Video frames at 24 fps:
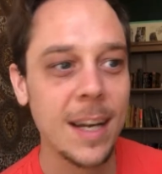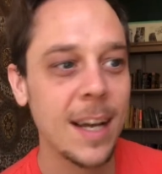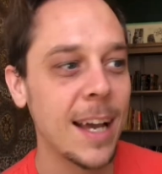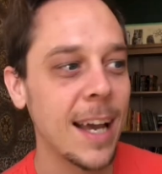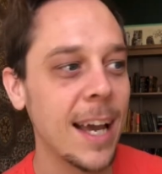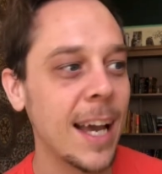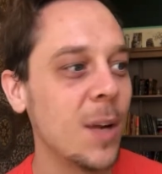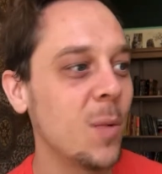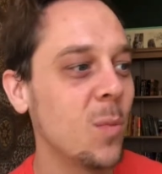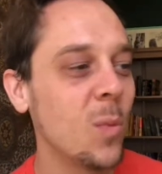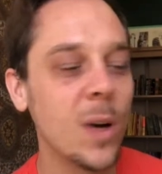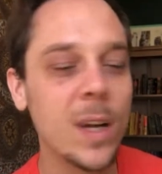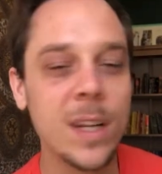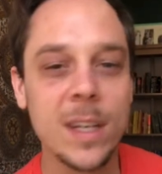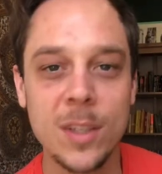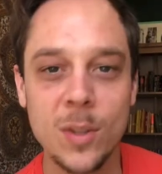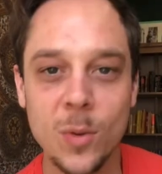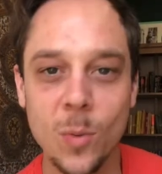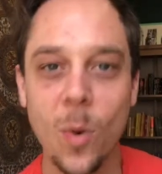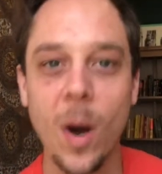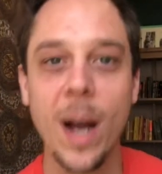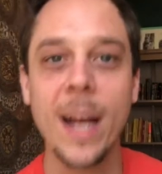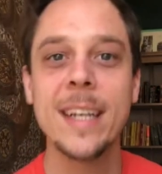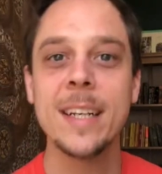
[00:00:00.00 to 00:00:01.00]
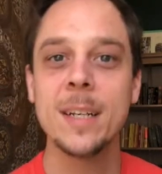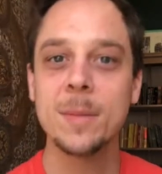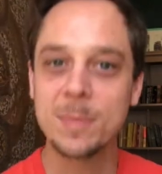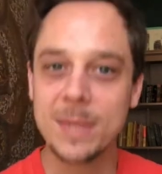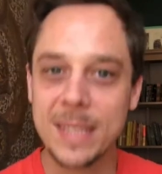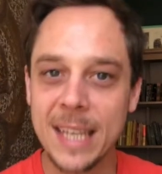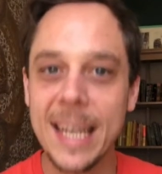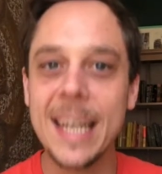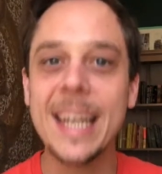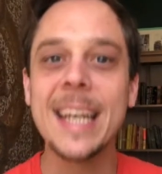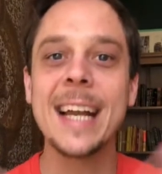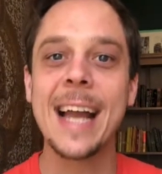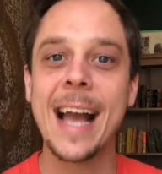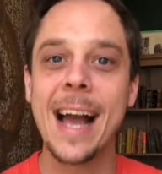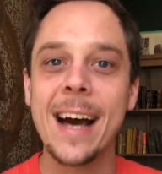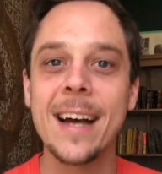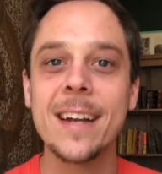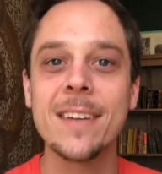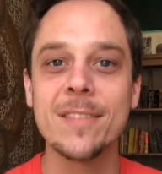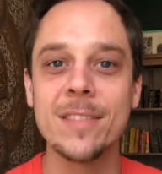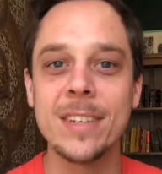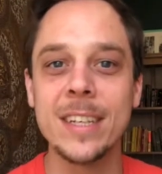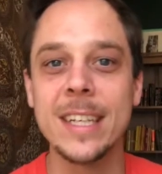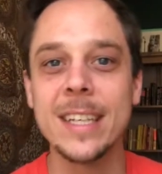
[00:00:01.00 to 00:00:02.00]
And what you wind up getting out
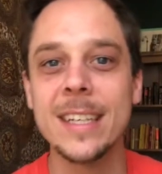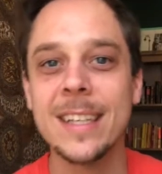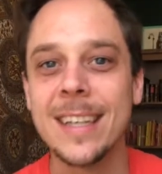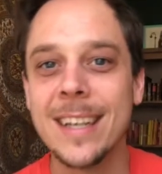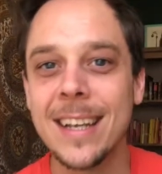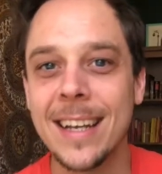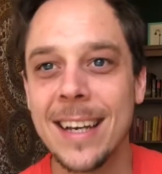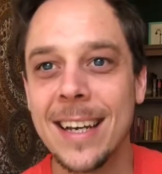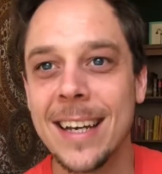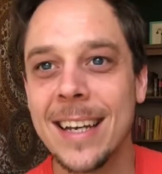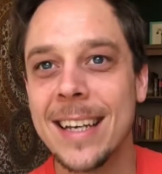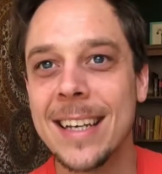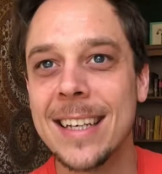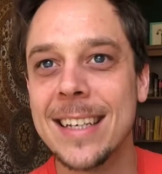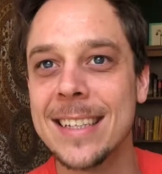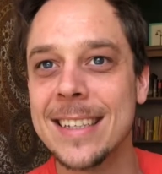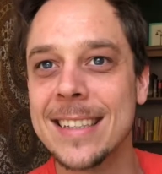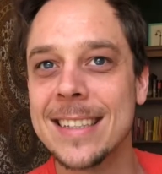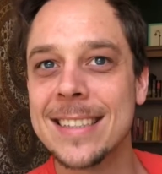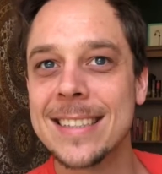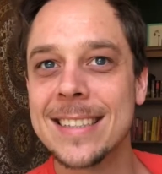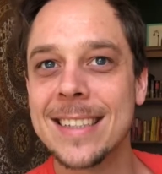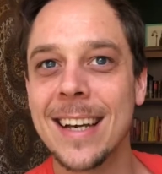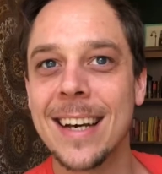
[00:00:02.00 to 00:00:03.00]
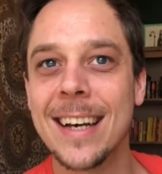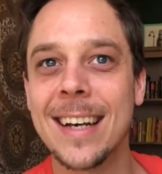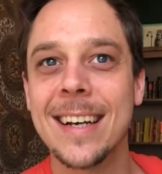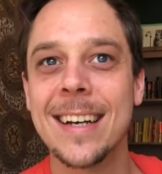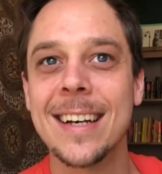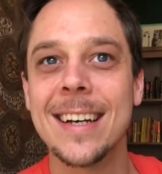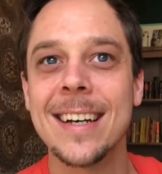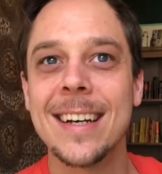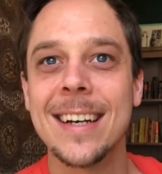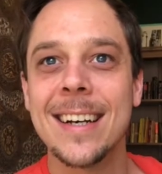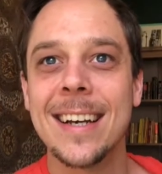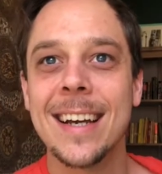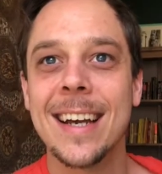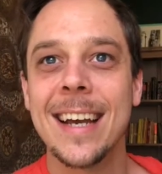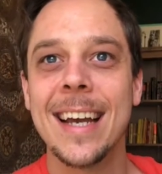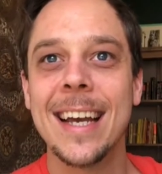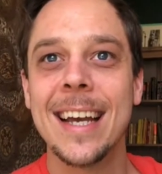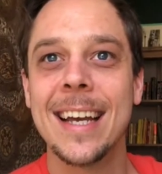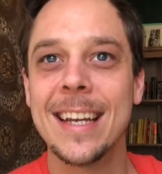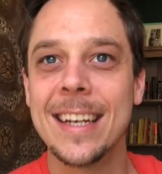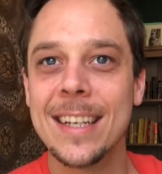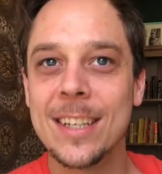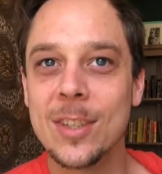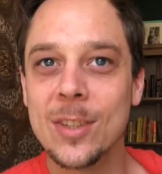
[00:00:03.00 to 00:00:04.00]
of it is
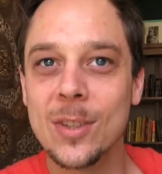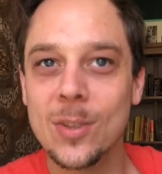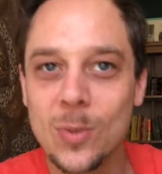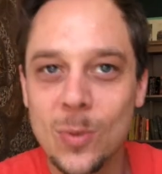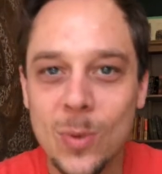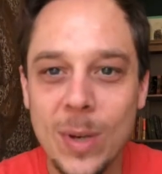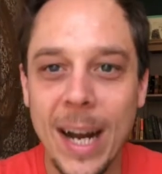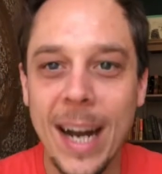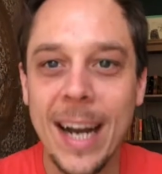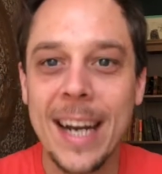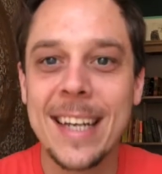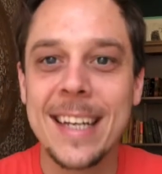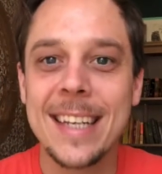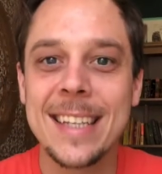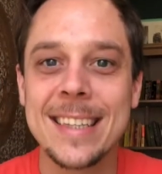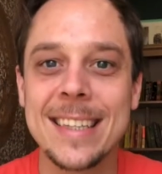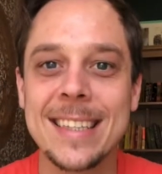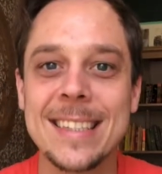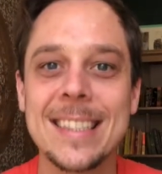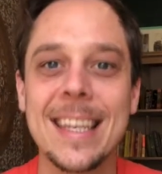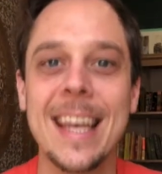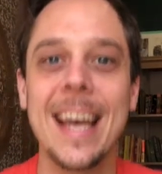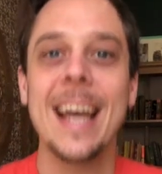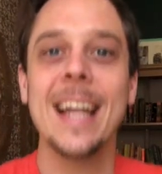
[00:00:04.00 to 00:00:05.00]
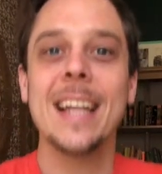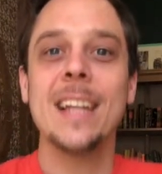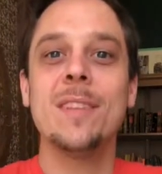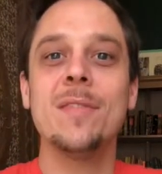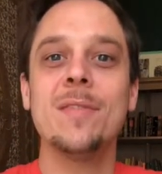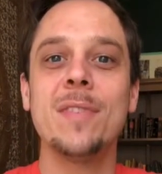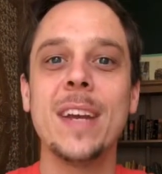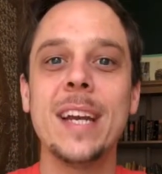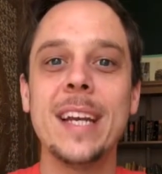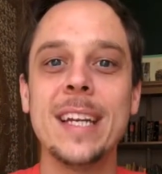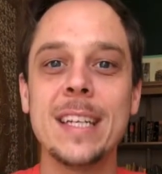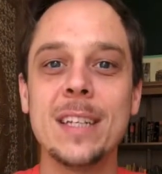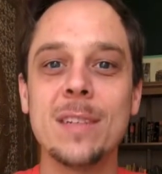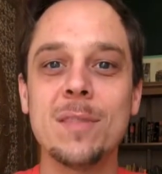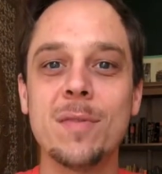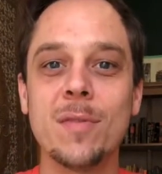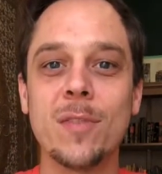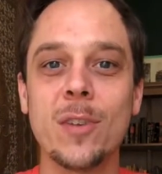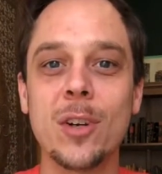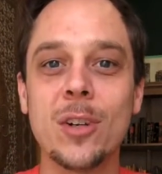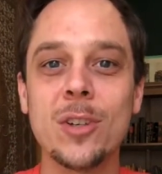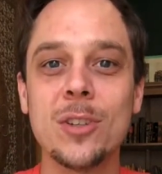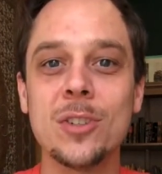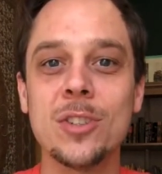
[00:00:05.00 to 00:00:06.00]
you kind of get this elevated
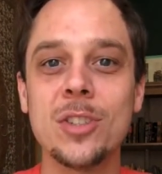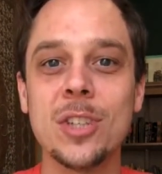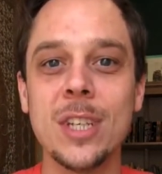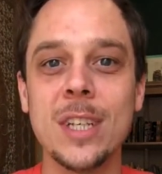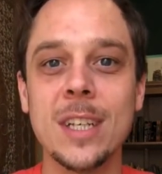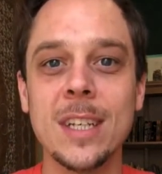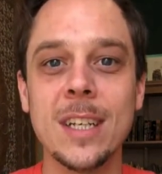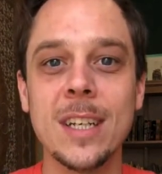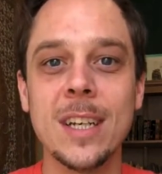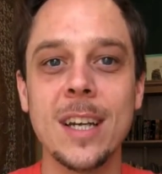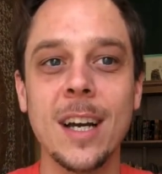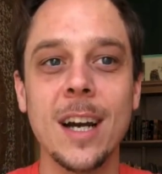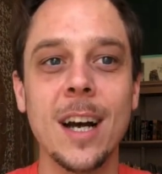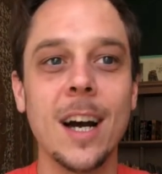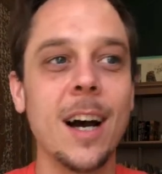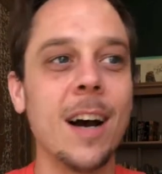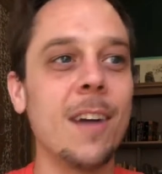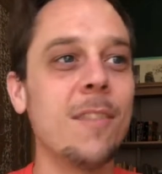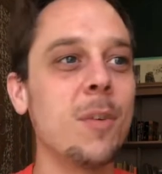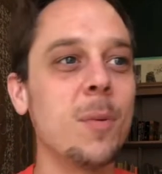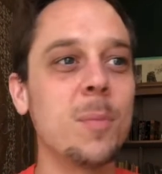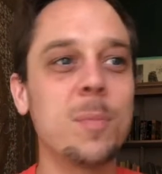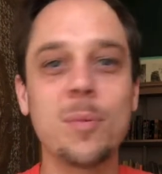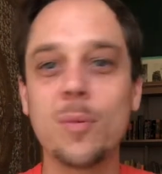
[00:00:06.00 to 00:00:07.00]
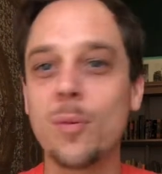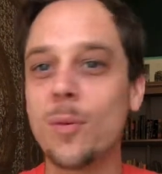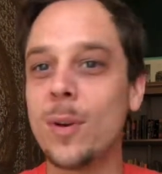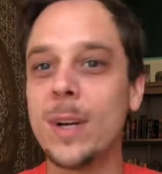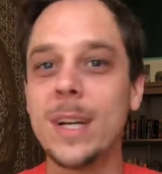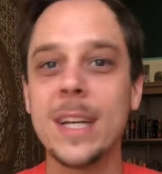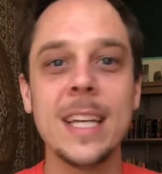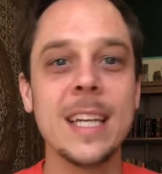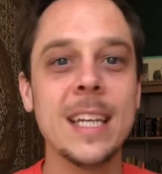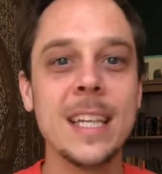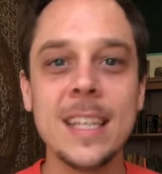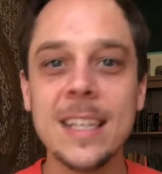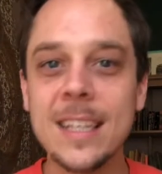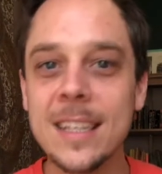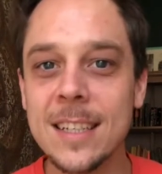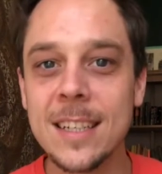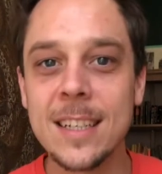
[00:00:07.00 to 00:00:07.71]
version of a pretty